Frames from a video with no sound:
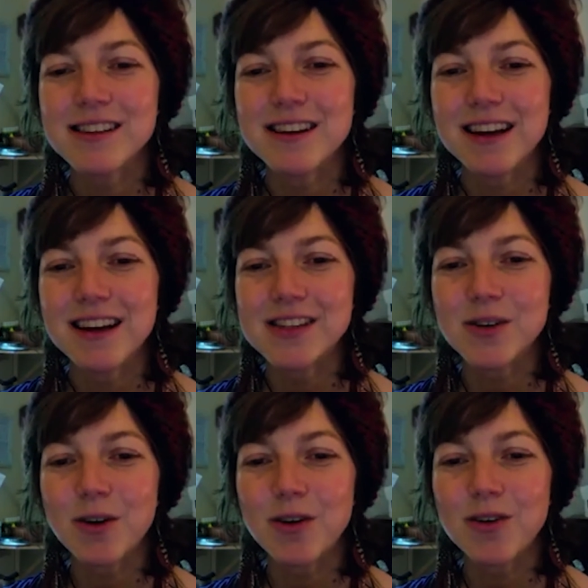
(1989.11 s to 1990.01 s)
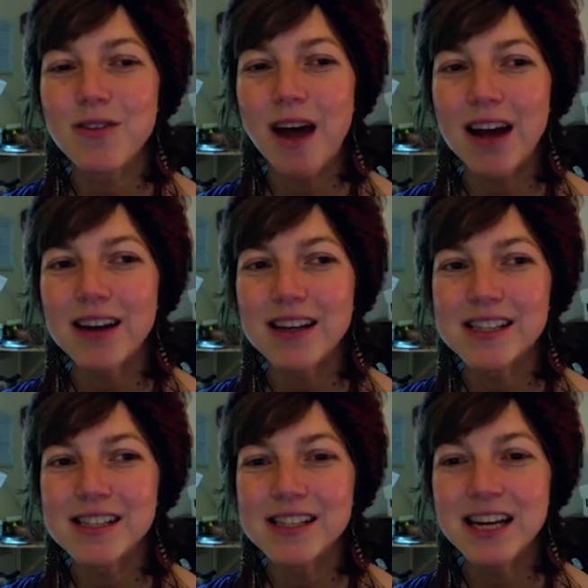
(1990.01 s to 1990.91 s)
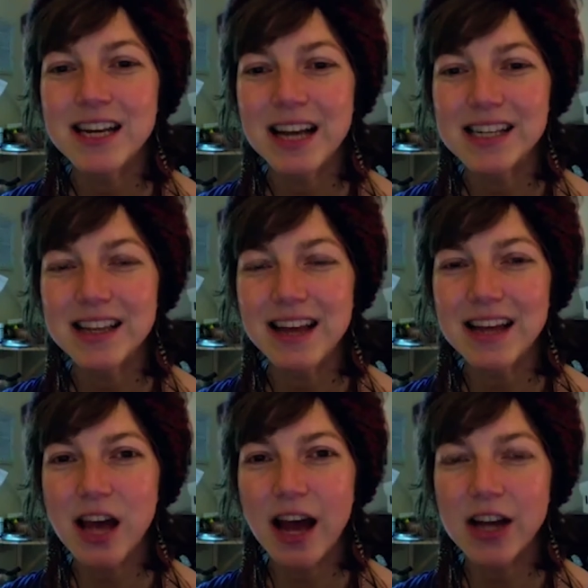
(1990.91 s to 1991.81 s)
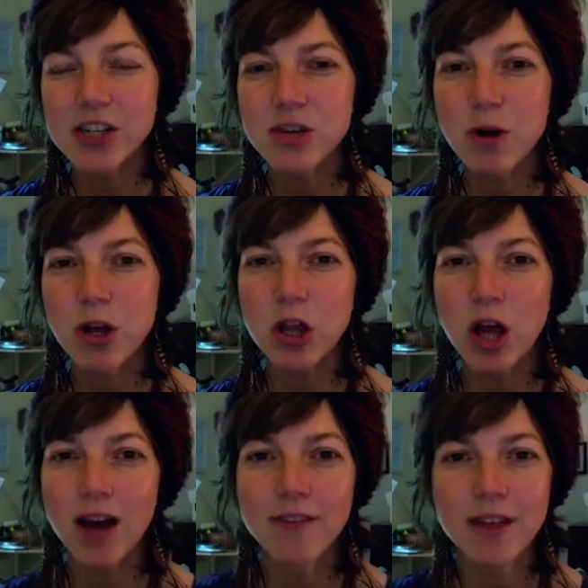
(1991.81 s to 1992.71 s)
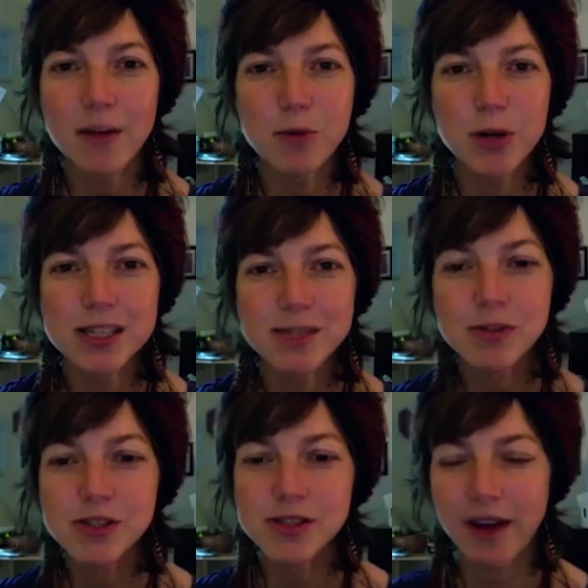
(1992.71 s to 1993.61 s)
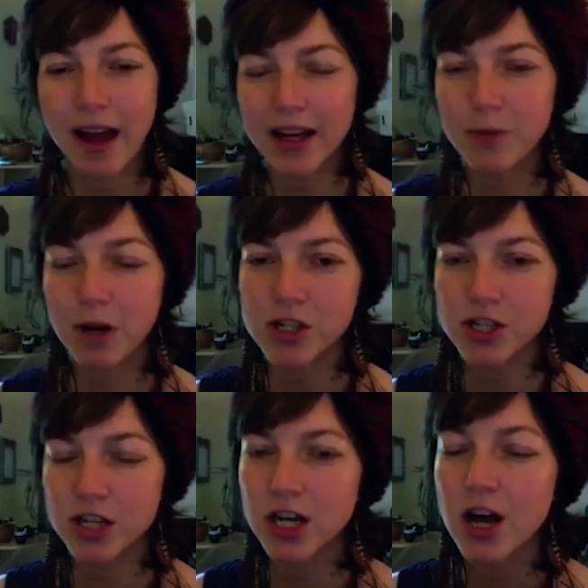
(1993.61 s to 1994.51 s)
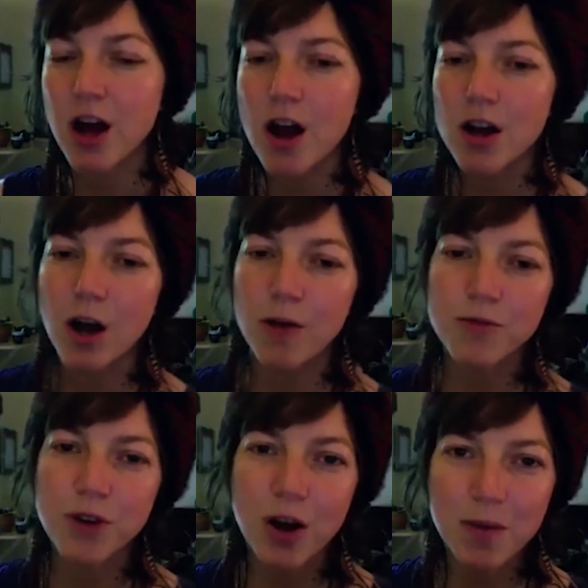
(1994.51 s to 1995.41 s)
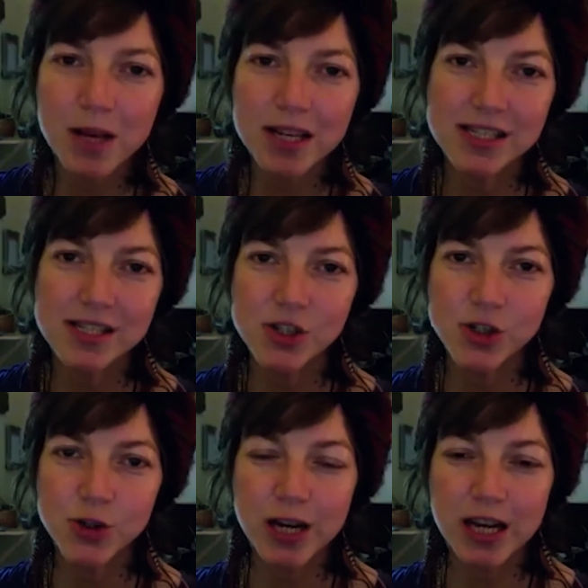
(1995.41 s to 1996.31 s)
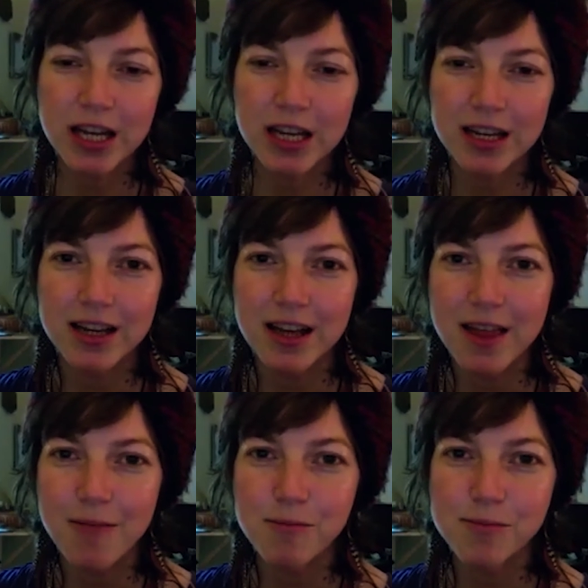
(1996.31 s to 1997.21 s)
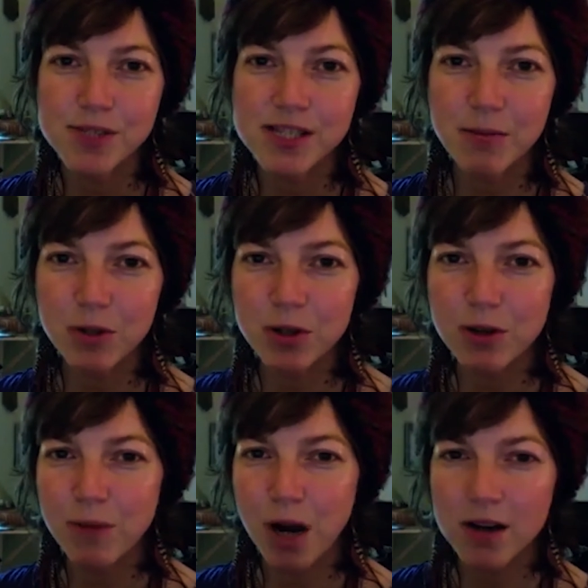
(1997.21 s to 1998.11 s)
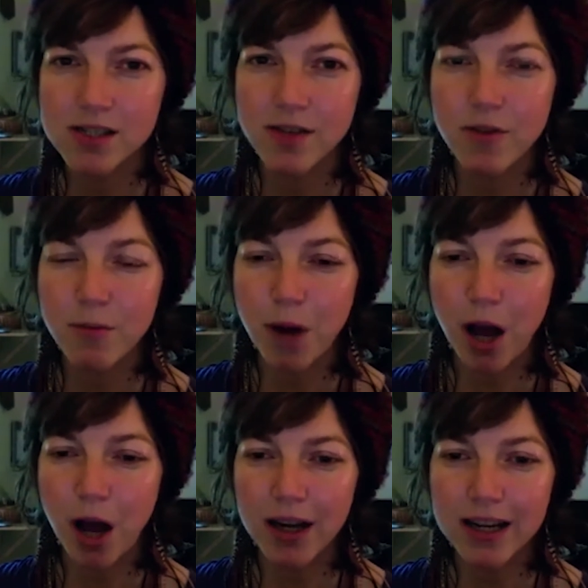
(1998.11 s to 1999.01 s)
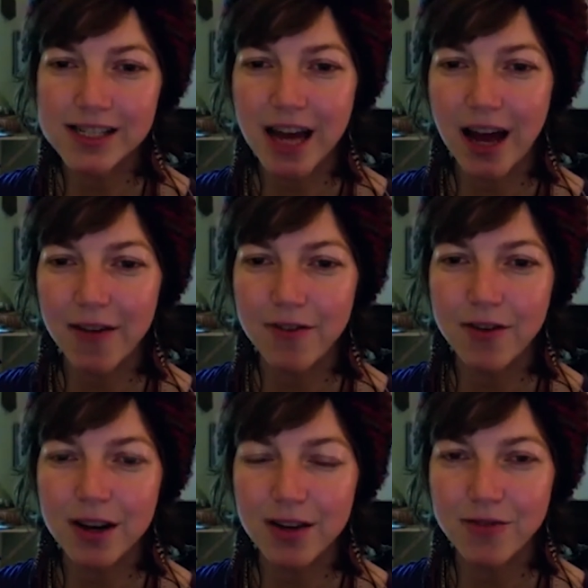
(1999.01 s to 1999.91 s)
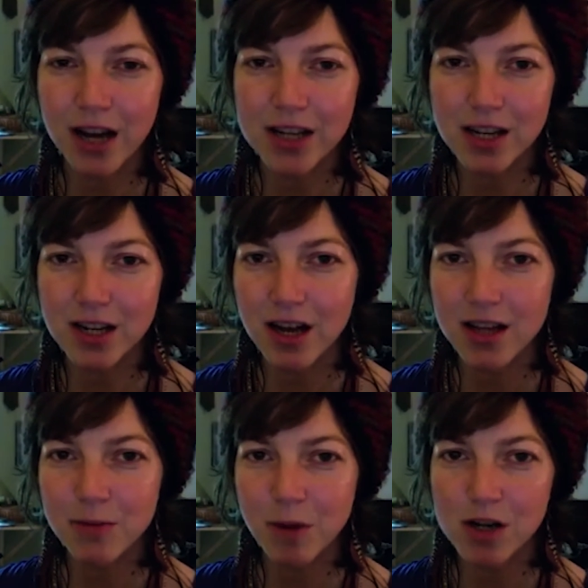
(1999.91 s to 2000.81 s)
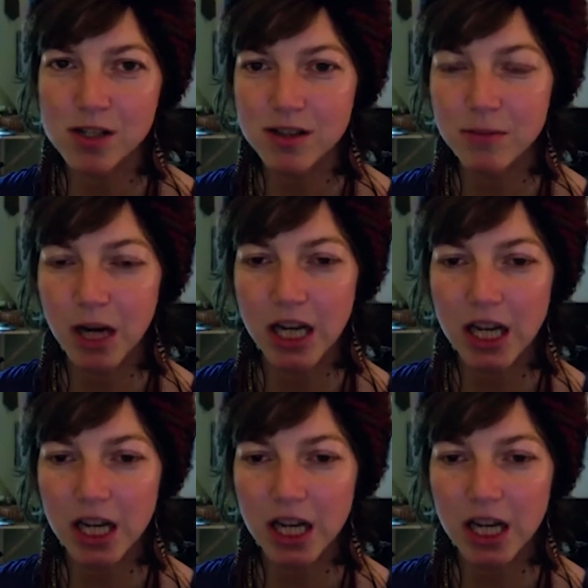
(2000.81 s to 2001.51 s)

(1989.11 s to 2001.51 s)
And so all of that is connected. And that's actually where a lot of the principles of acupuncture come from, is treating similar parts of the body to have an effect on other parts of the body.